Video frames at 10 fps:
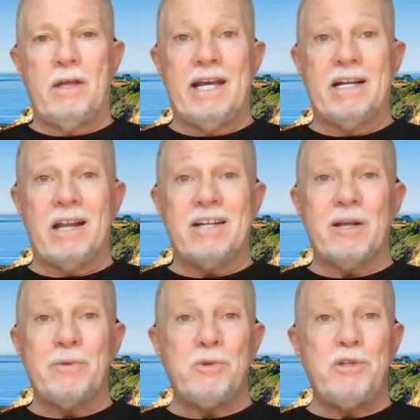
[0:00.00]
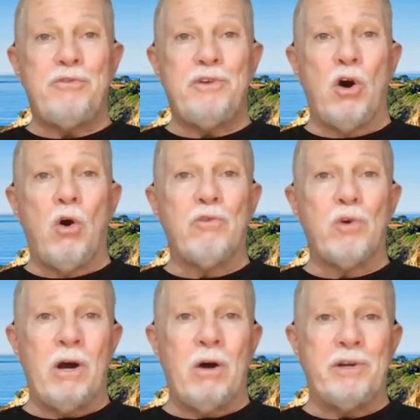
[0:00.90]
And a lot of times when you feel
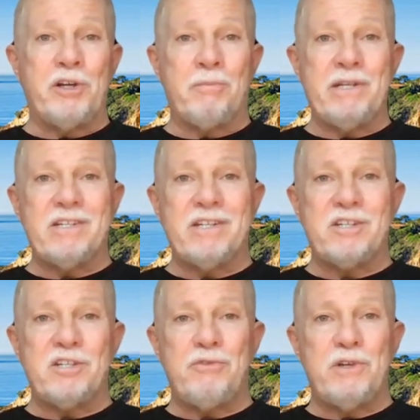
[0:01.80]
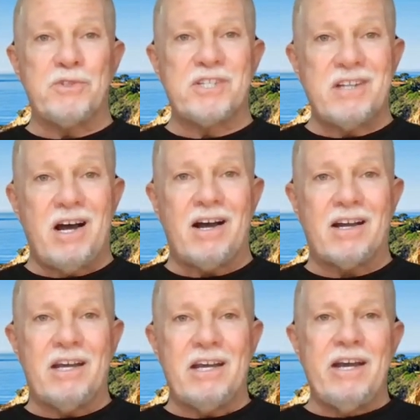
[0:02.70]
overwhelmed in your business and you feel stuck
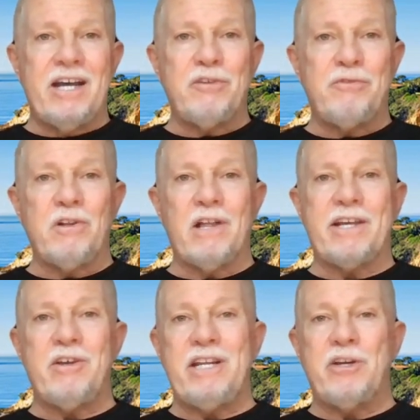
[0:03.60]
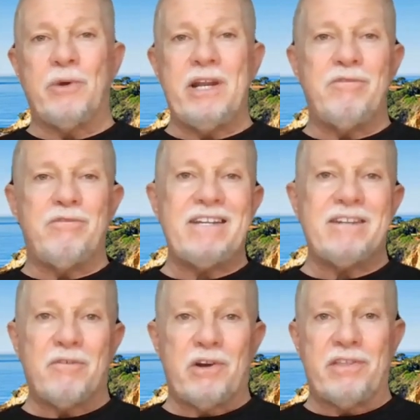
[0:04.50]
and you feel like you need to reinvent
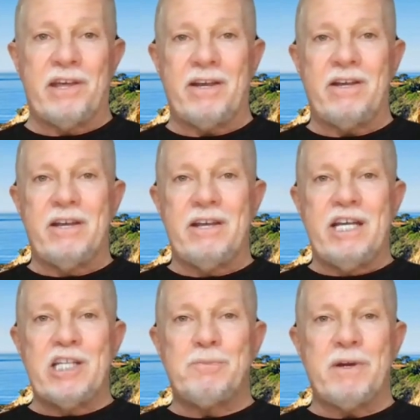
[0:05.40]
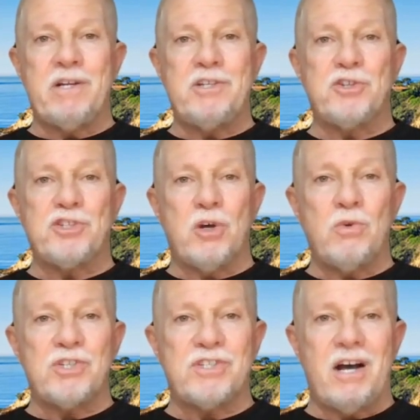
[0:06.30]
everything, it's because you're so
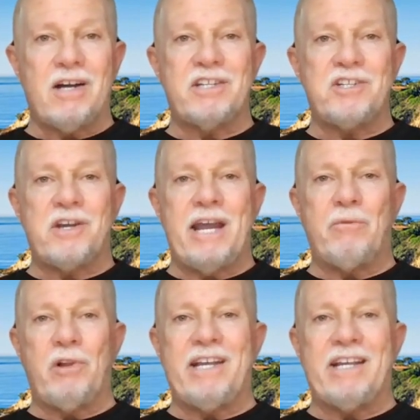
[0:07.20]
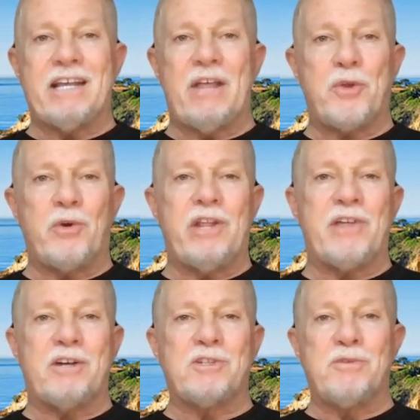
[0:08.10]
stuck that you can't really get that
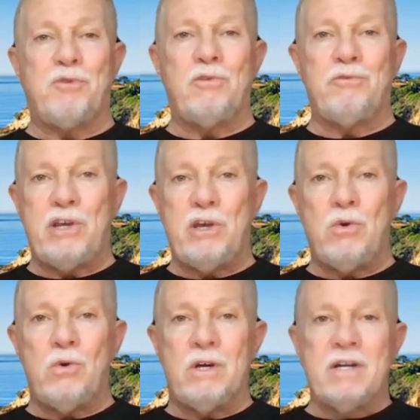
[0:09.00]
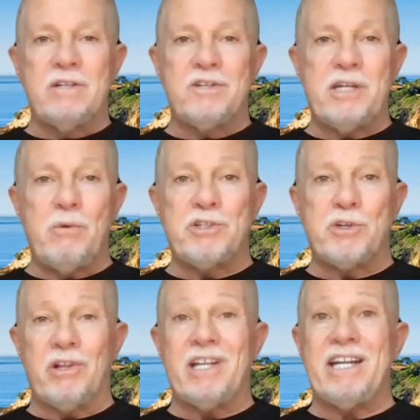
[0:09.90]
30,000 foot view to see what you
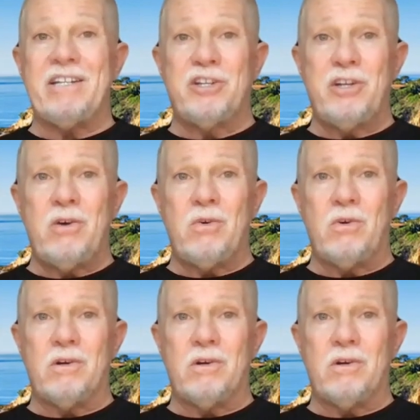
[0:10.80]
really need to do.